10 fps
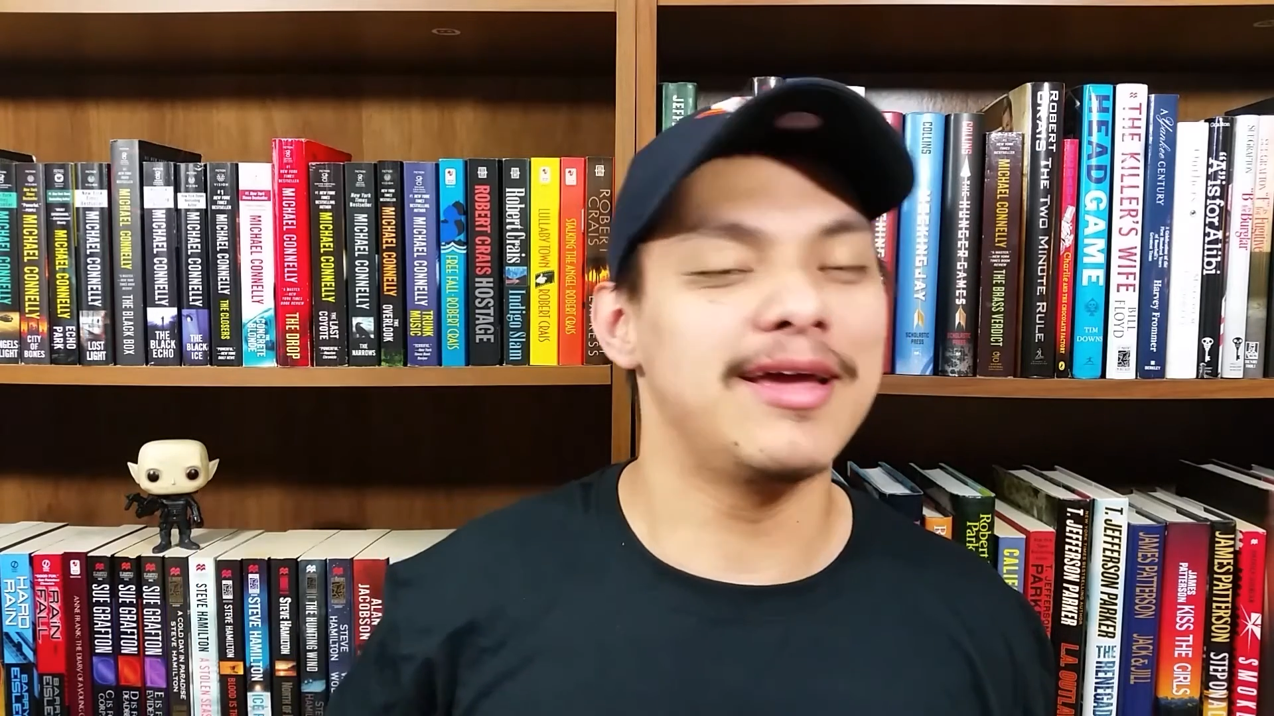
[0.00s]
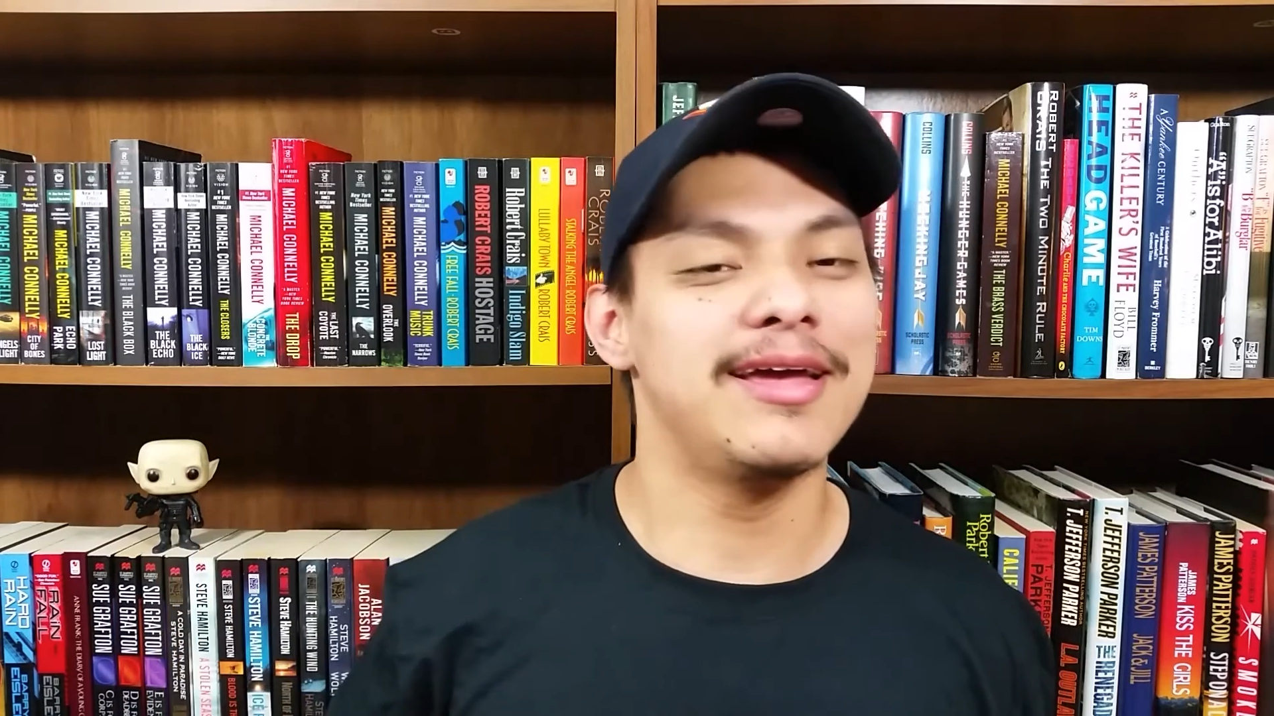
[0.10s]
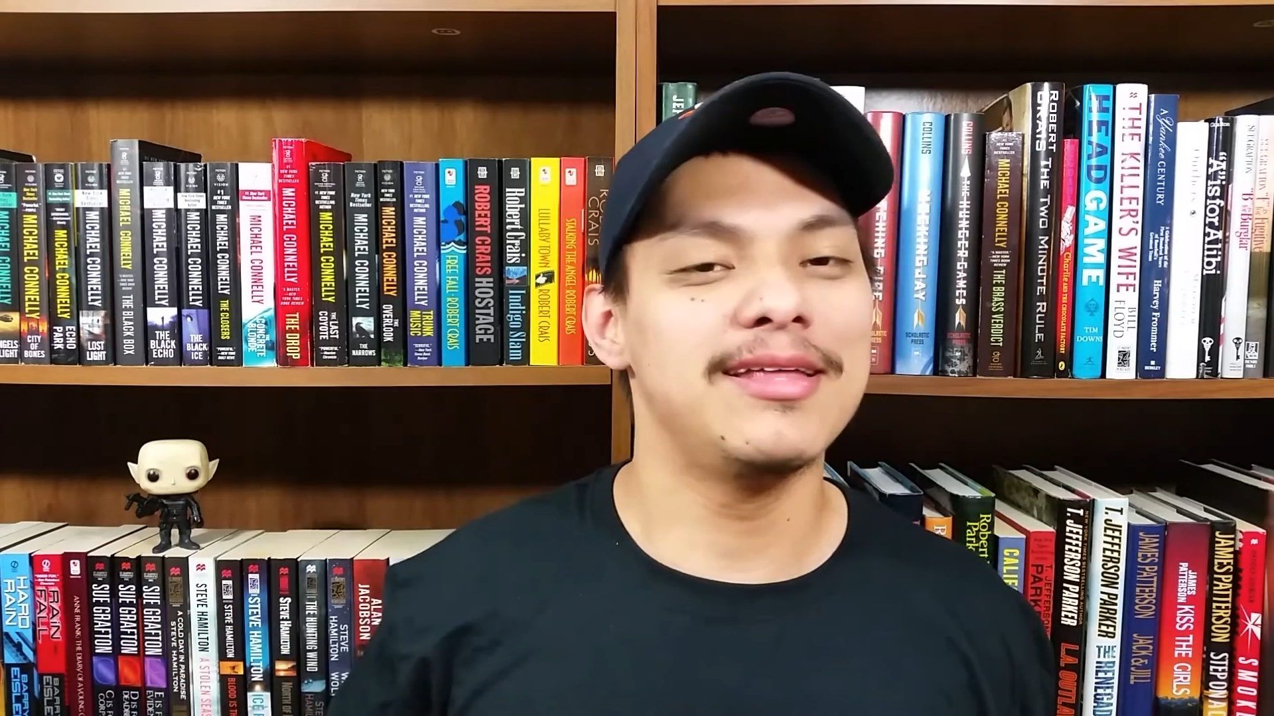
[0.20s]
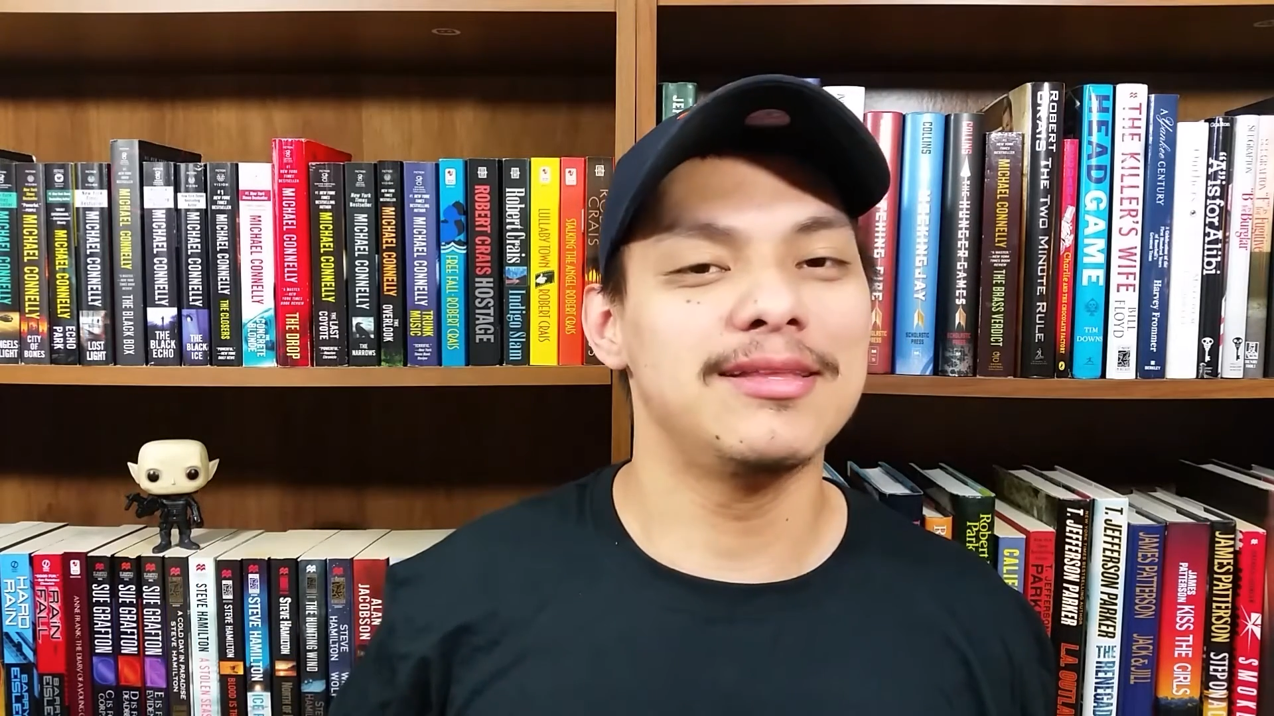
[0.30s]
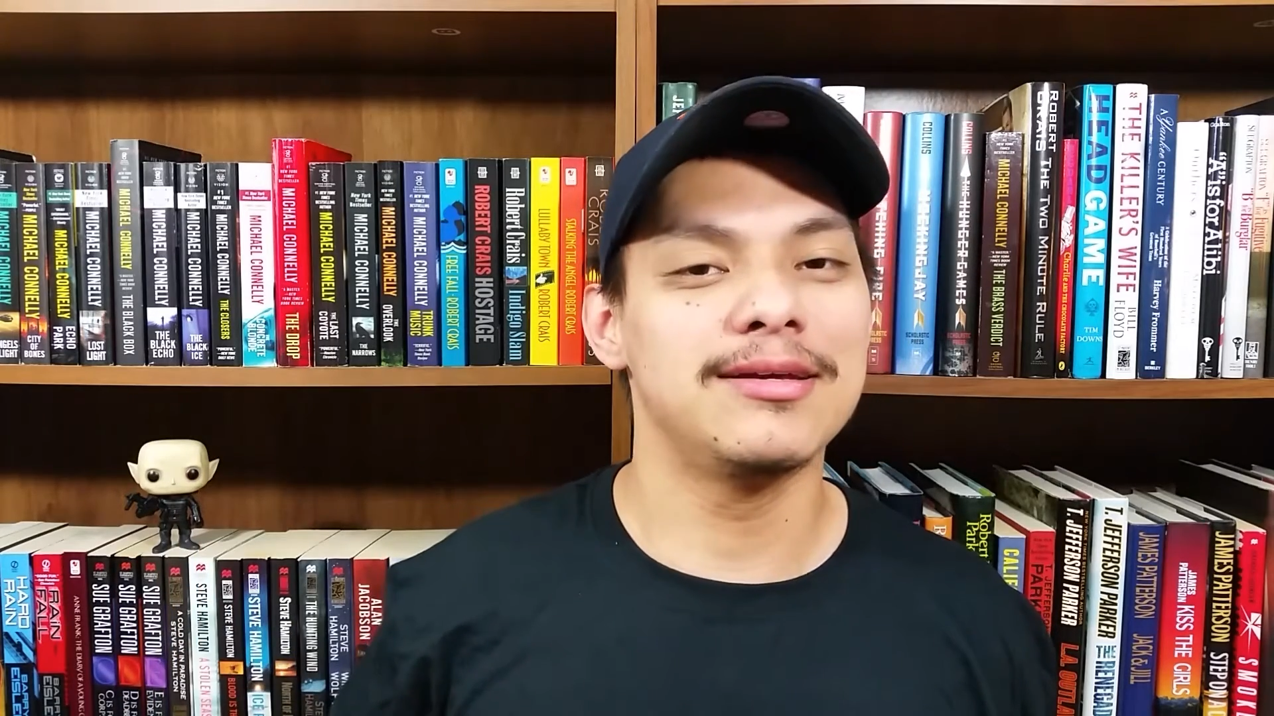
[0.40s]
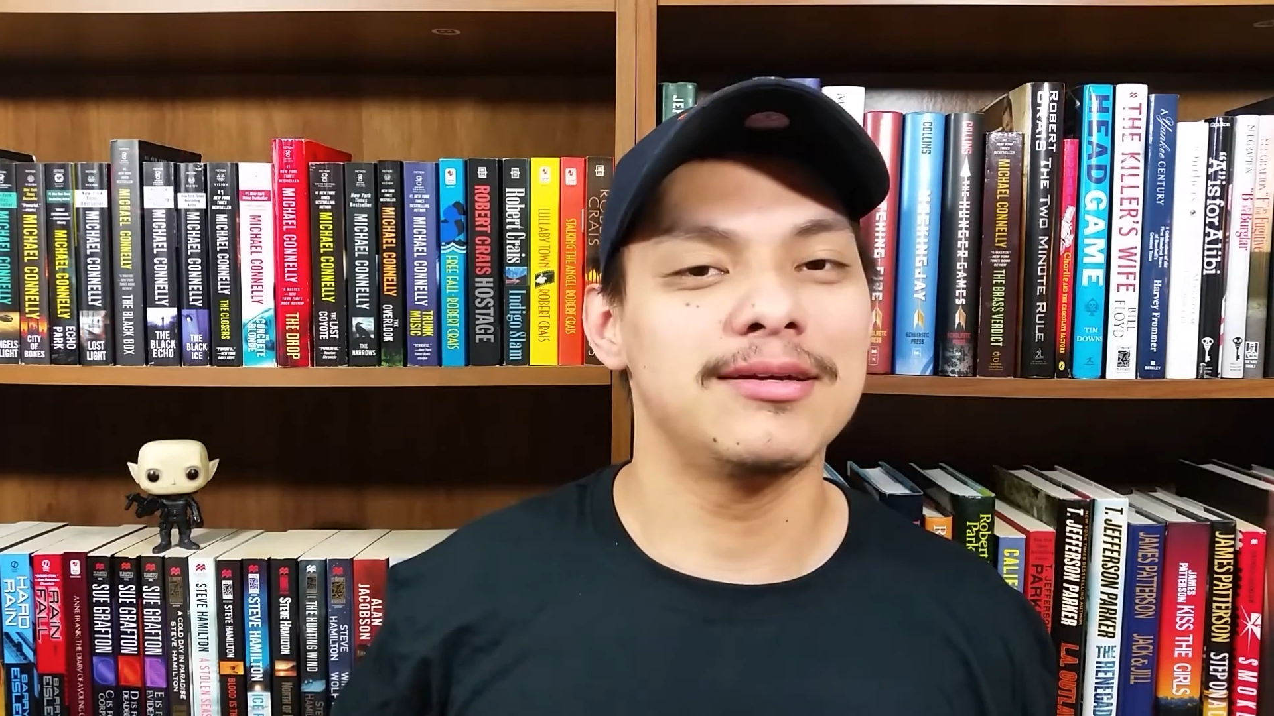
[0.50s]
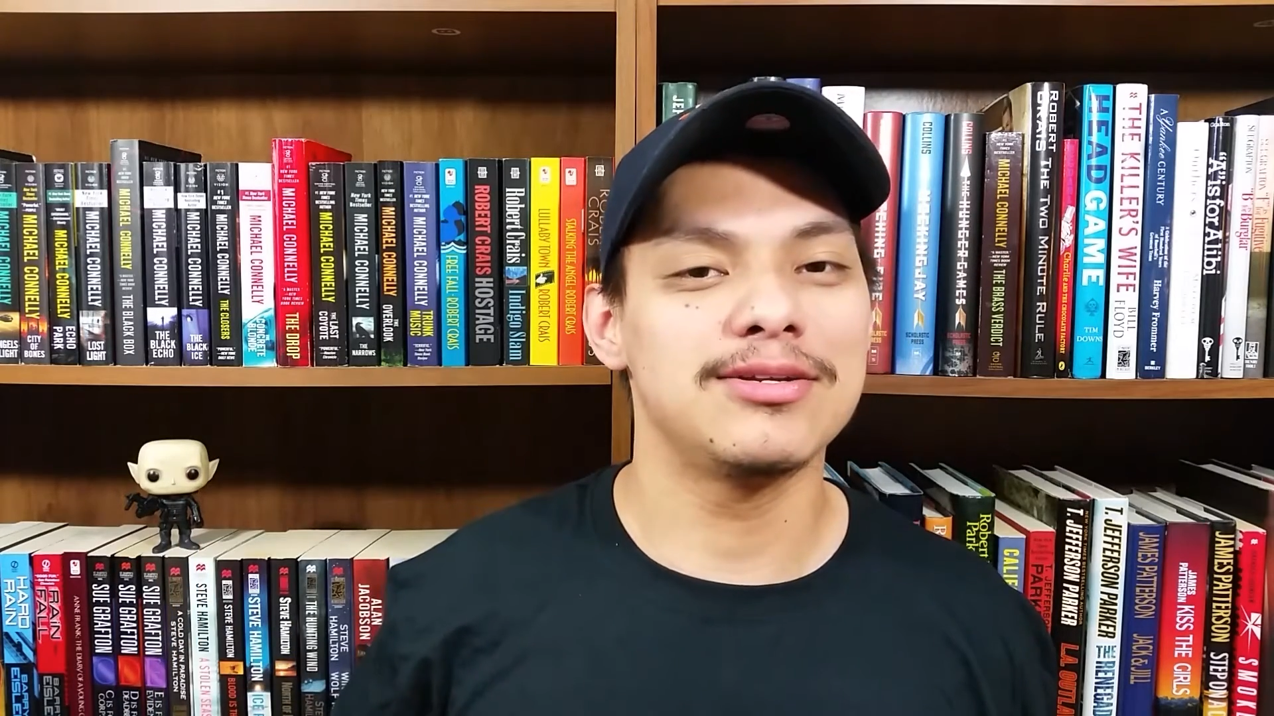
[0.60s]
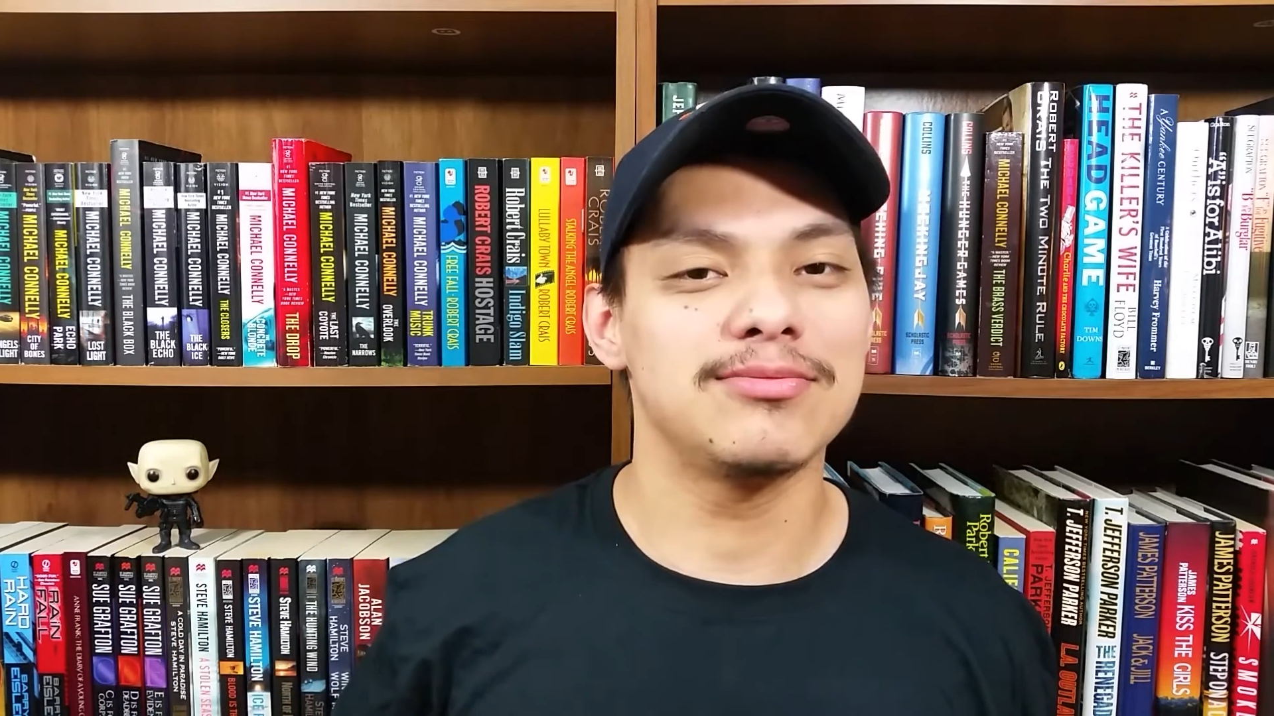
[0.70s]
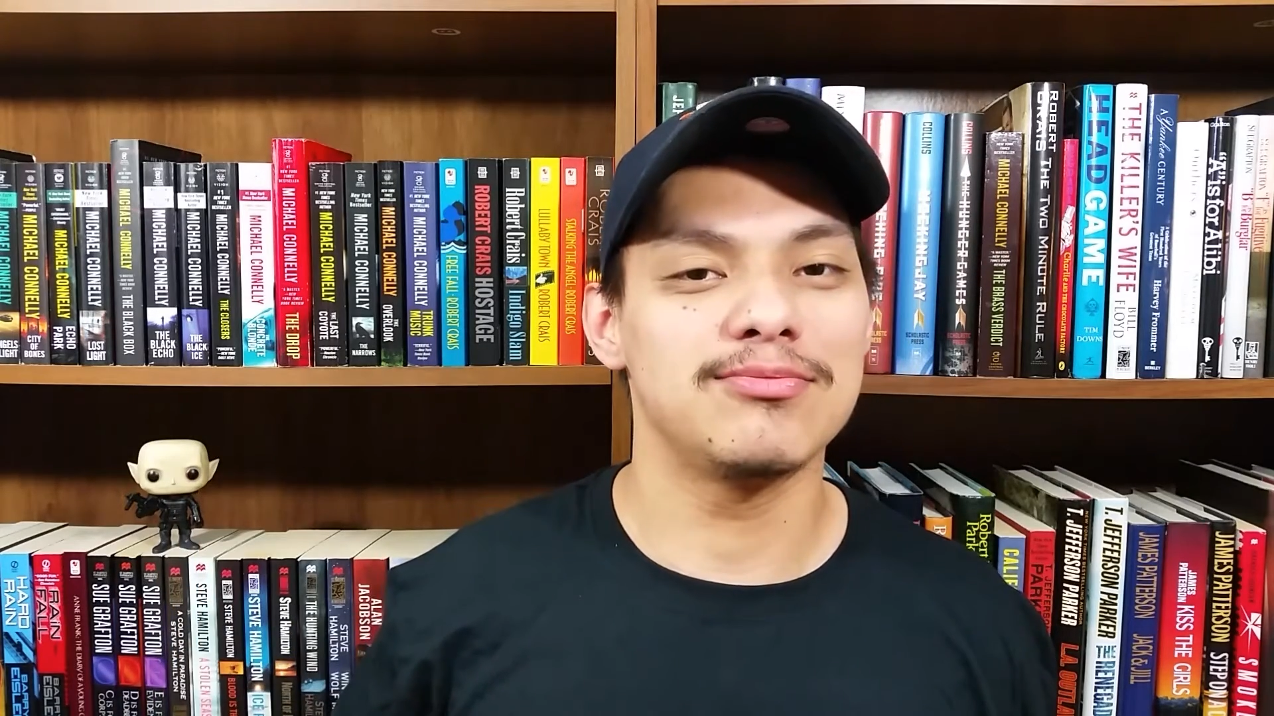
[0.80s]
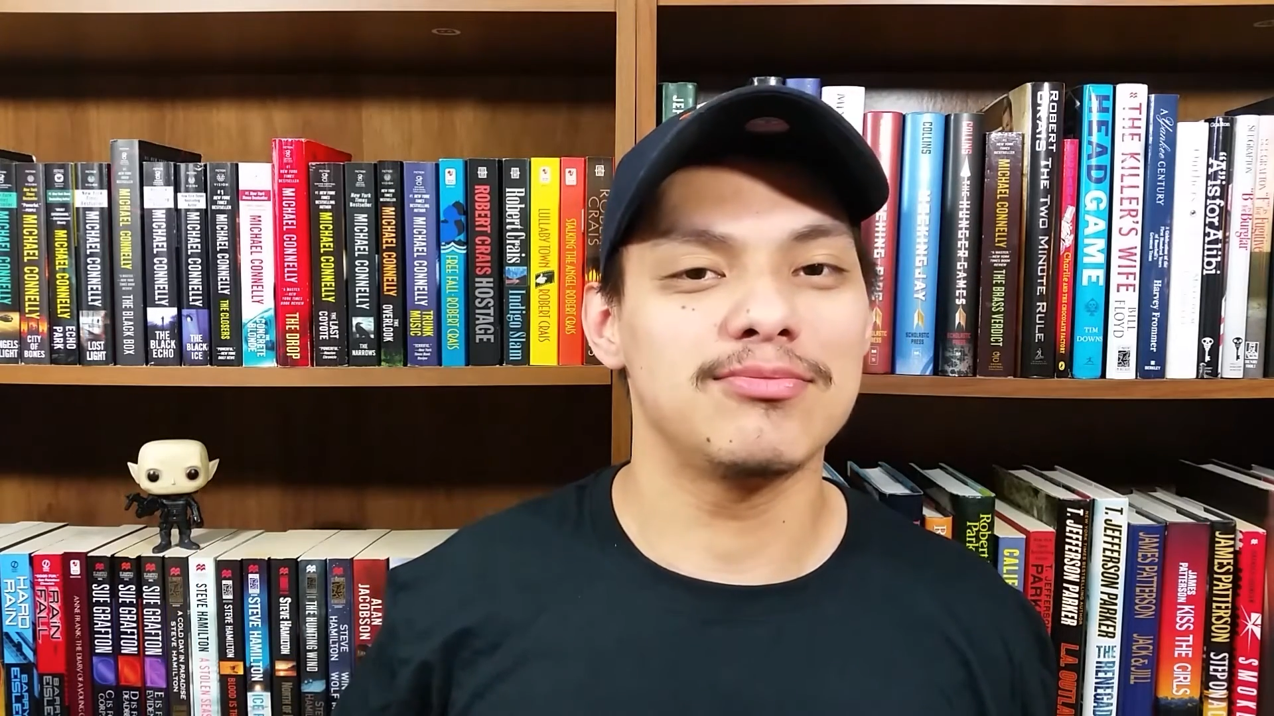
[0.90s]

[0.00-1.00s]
in the